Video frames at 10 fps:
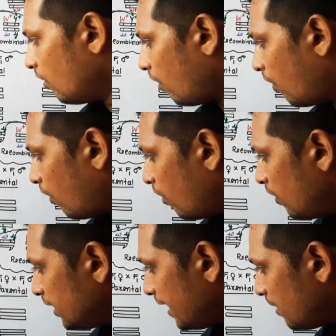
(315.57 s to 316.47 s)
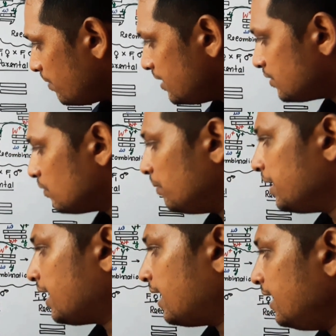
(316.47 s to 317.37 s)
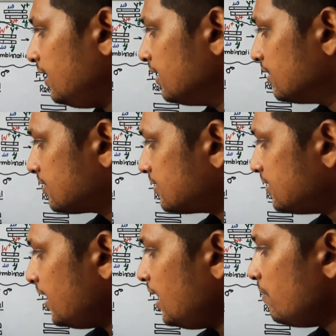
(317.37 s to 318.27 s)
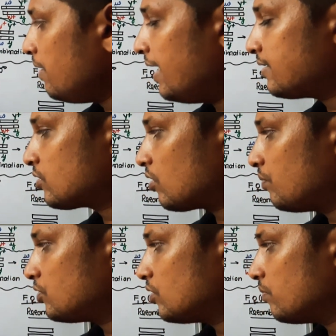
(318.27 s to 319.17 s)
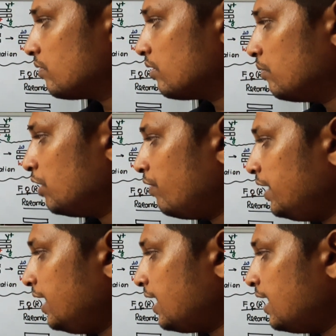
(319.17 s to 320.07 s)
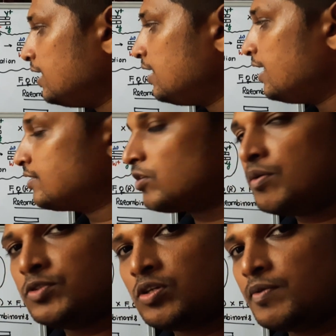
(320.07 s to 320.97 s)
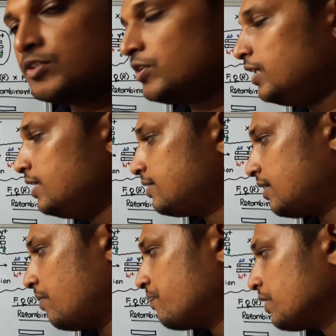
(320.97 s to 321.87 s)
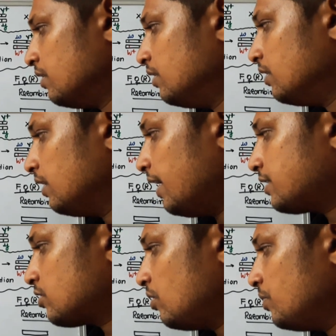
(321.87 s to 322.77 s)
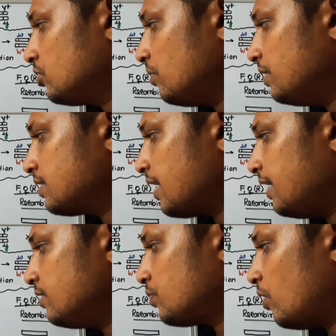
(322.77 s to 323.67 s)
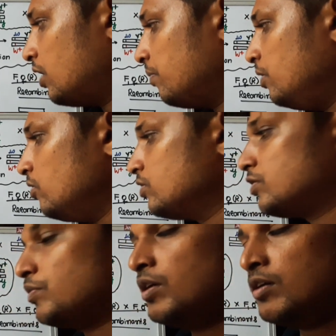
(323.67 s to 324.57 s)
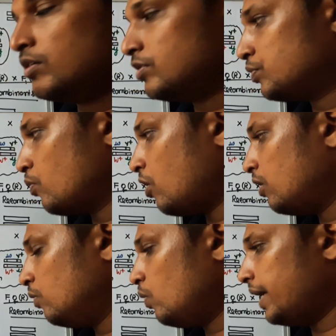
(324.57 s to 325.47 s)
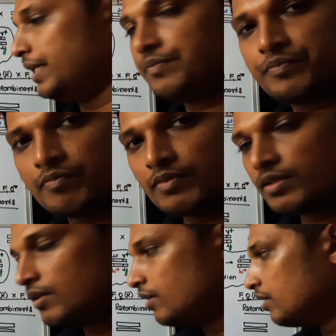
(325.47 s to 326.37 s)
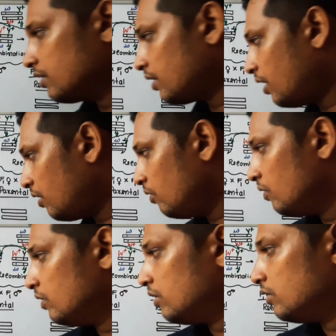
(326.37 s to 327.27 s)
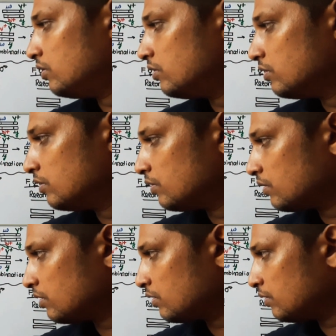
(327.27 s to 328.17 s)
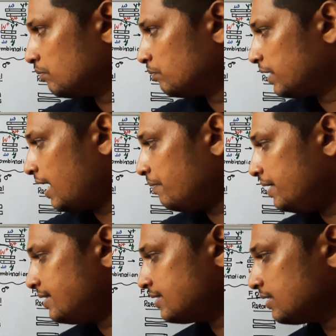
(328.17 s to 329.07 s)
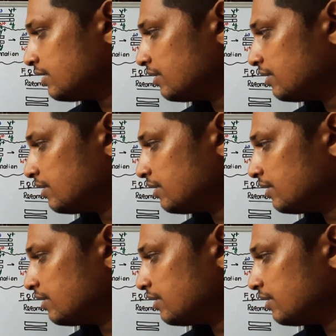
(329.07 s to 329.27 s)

all gametes will be carrying same X chromosome. If I take another X chromosome also, it is same. X chromosome is carrying small w, small y. Now gametes